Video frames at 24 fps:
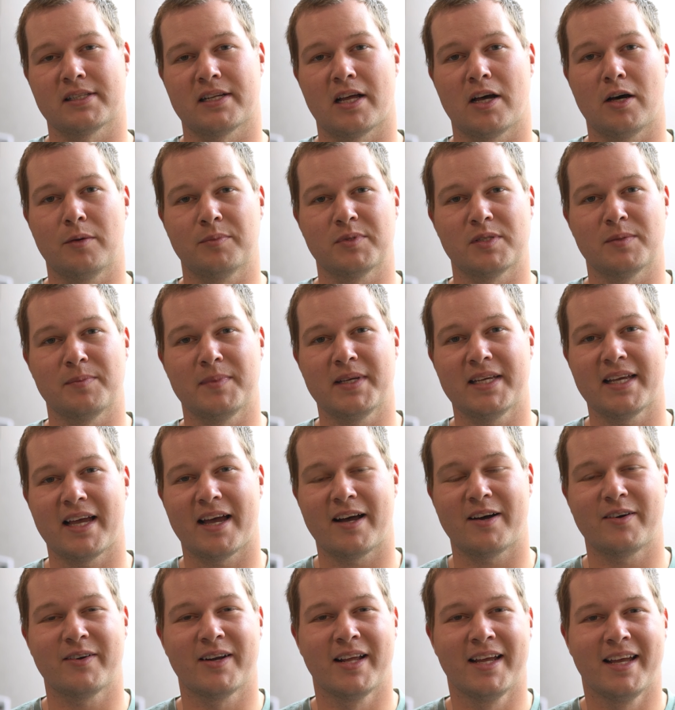It helps me
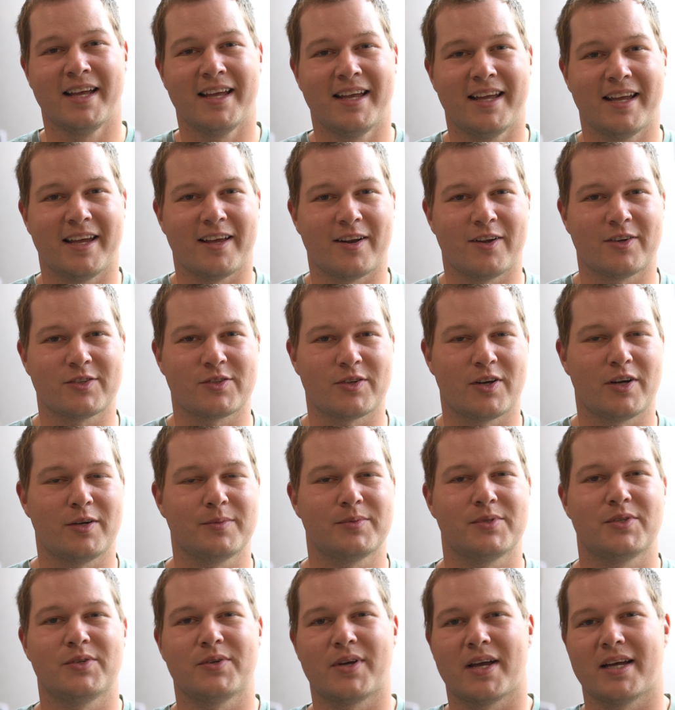out and also
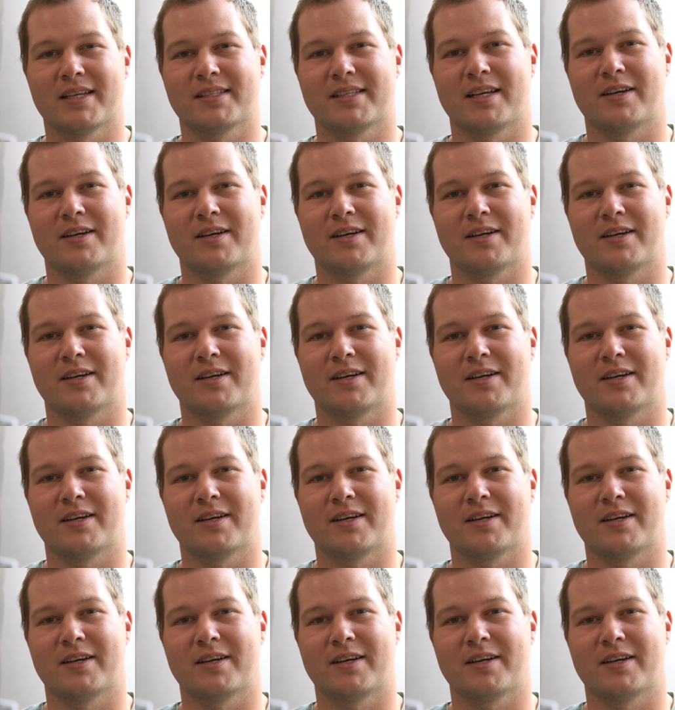helps you guys